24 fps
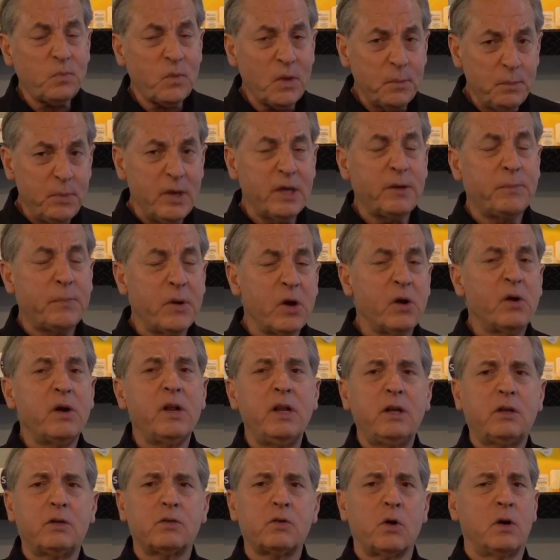Peak
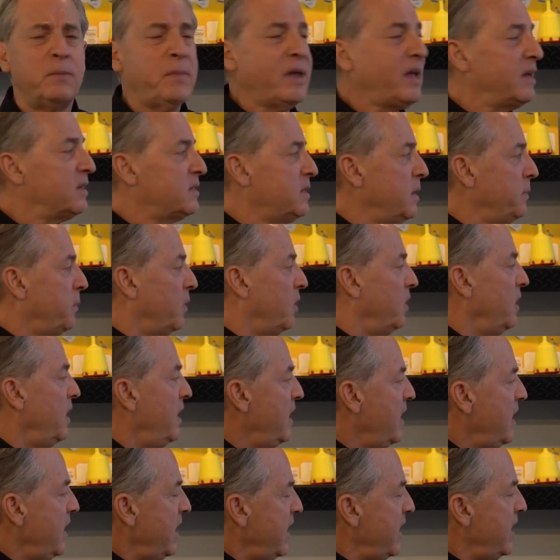purity, to sort of make it simple,
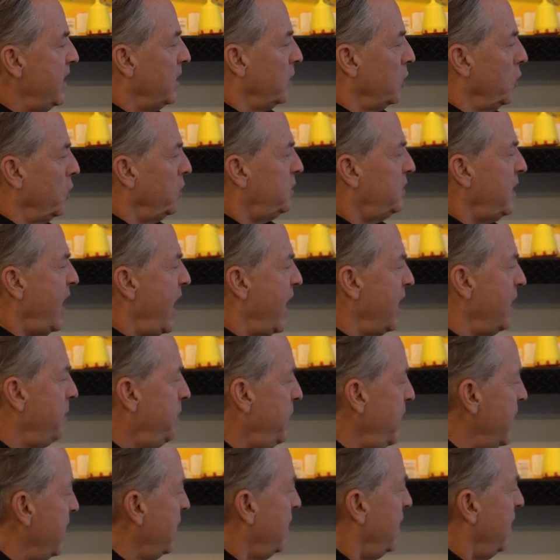it looks at a
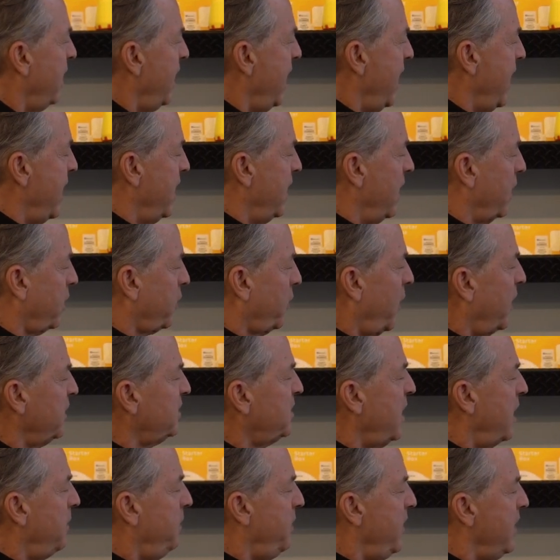peak, and across
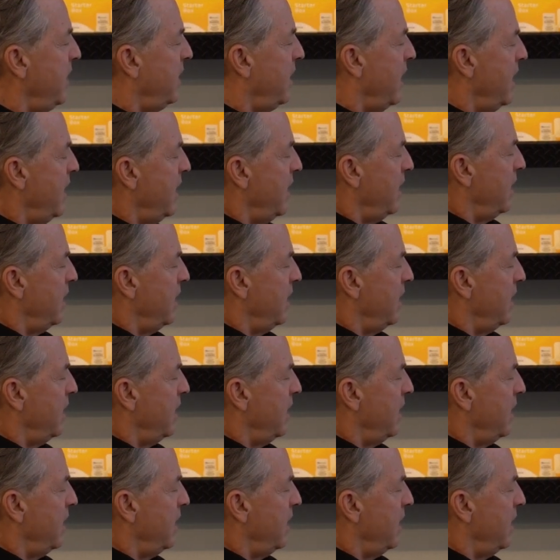that peak,